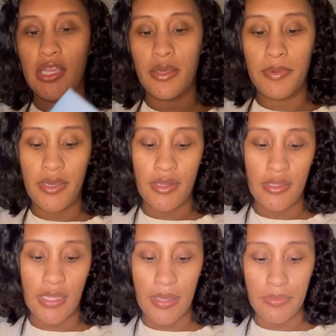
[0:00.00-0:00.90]
Gabbana
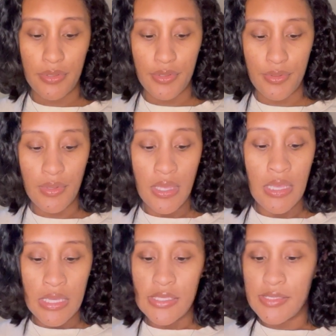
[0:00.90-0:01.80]
Light Blue.
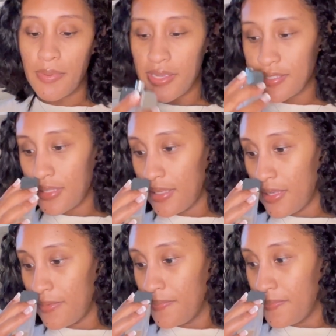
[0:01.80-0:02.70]

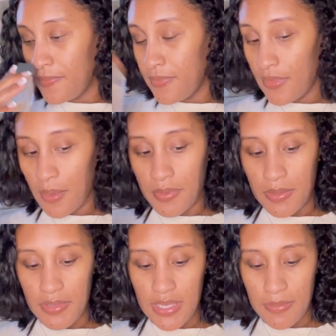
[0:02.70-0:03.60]
Surprisingly, I'm gonna
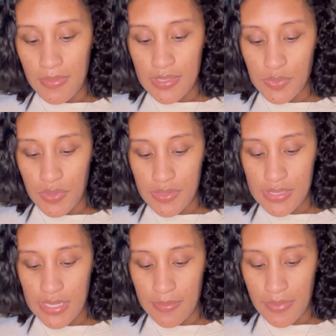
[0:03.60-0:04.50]
be keeping this one on
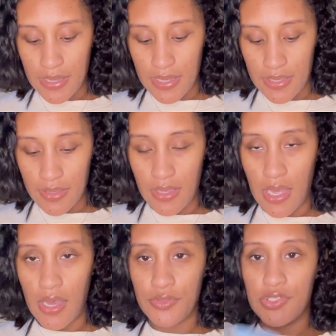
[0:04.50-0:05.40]
standby.
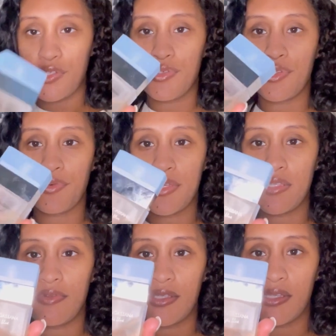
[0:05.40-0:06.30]
I'll just use the rest
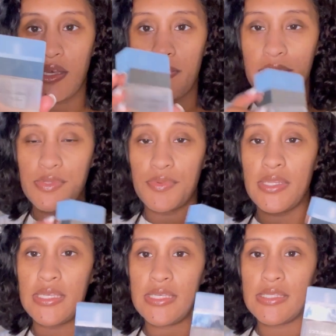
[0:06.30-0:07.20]
of this up. This one
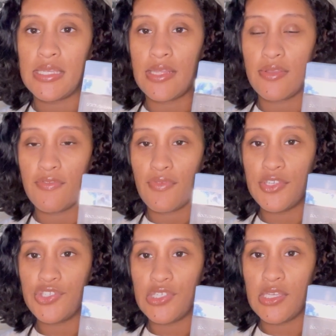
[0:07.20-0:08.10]
is another
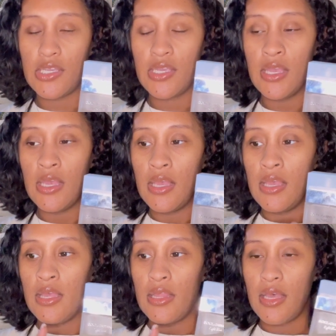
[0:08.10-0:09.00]
freshie,
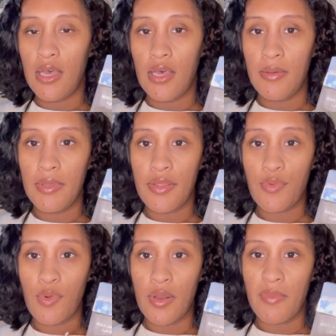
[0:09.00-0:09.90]

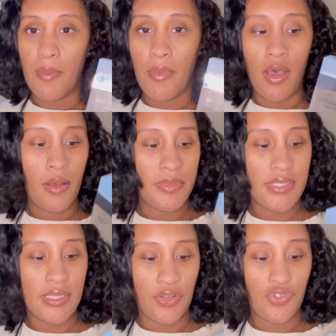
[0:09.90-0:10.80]
another one of my mom's
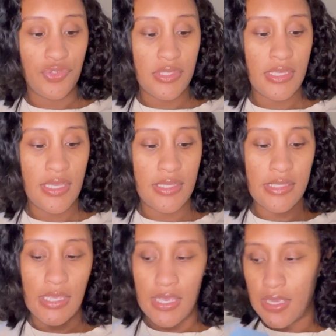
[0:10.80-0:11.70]
signature scents,
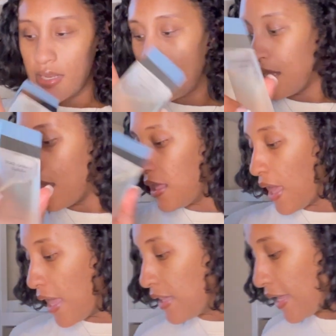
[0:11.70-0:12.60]
and
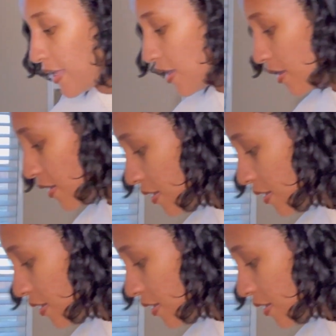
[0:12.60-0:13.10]
I like it.